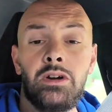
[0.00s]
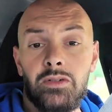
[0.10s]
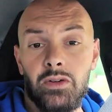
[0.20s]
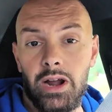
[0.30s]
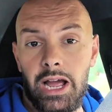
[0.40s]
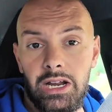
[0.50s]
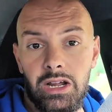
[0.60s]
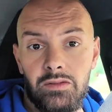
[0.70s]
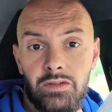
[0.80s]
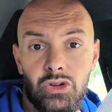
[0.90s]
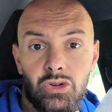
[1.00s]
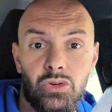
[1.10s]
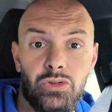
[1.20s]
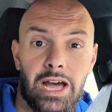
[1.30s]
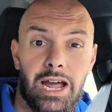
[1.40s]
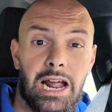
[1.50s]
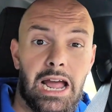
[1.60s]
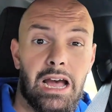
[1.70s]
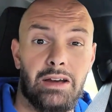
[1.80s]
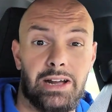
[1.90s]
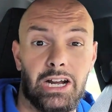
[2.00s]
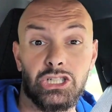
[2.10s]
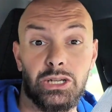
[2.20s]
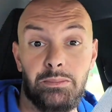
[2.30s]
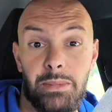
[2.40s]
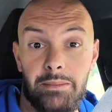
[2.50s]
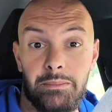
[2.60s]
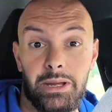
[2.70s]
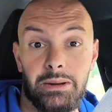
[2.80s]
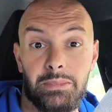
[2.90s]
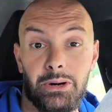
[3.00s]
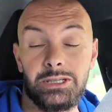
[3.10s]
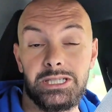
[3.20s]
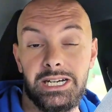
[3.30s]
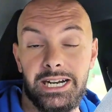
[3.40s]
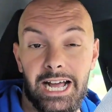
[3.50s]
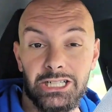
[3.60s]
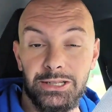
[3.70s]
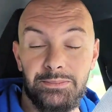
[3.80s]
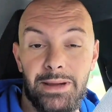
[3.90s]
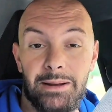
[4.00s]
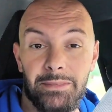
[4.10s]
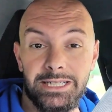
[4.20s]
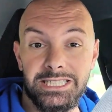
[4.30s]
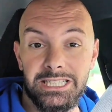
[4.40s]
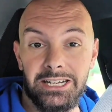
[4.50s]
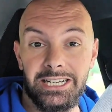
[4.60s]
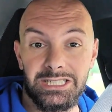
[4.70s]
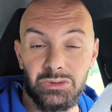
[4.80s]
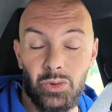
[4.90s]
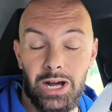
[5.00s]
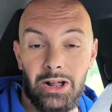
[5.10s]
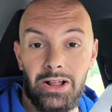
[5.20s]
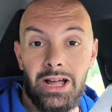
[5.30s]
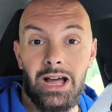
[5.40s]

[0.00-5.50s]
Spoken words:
For any of you that have actually met me in person and actually met my son as well,